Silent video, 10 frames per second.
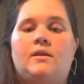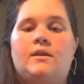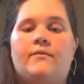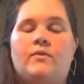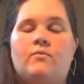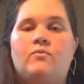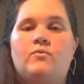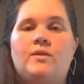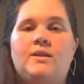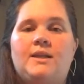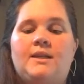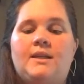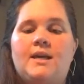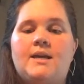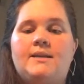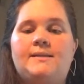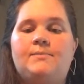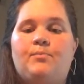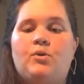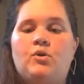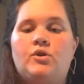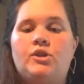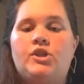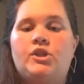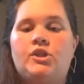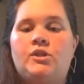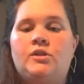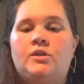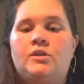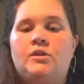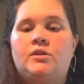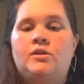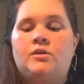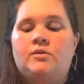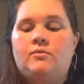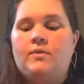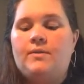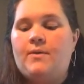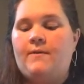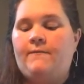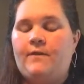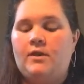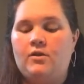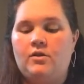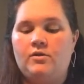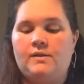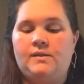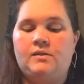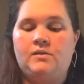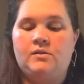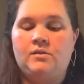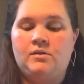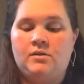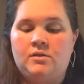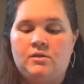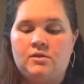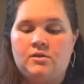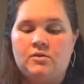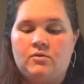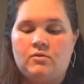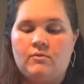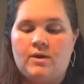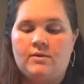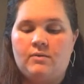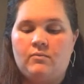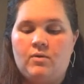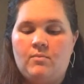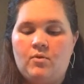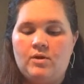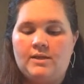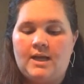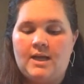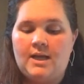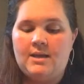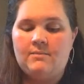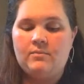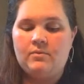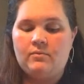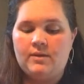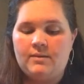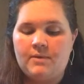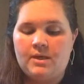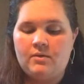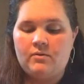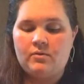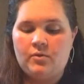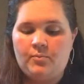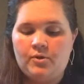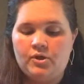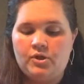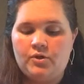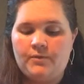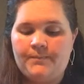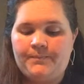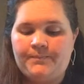Give it a really nice push with my fingers. Go around it one more time with my cuticle pusher.